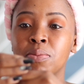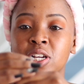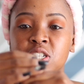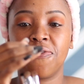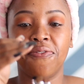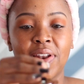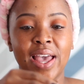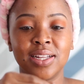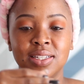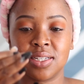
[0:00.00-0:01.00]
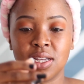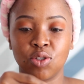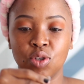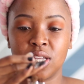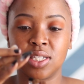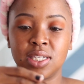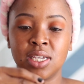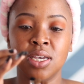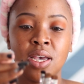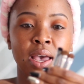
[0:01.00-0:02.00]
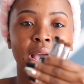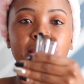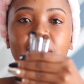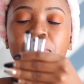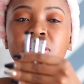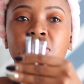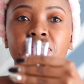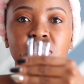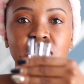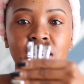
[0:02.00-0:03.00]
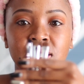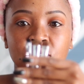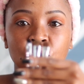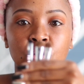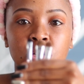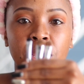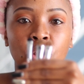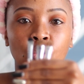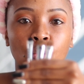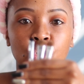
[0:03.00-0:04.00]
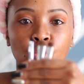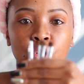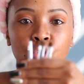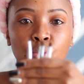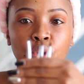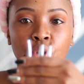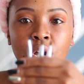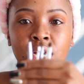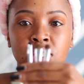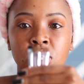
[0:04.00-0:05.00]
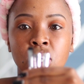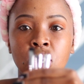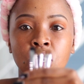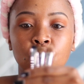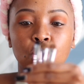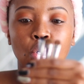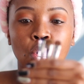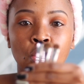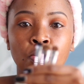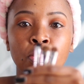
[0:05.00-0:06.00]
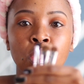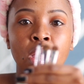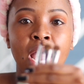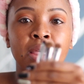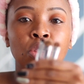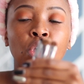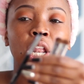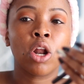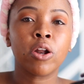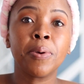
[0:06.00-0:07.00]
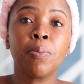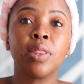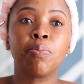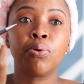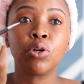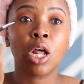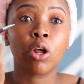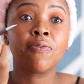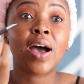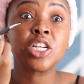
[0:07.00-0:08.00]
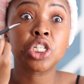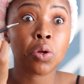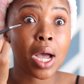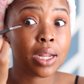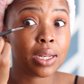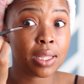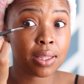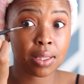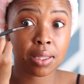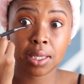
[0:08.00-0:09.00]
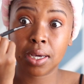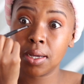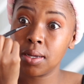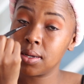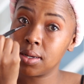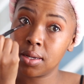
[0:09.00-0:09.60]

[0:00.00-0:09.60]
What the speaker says: much flat, as you can see, and they come in different sizes. So depending on what you want to do with your eyes. So, and then you get a lot of people that put a lot of eyeshadow underneath here.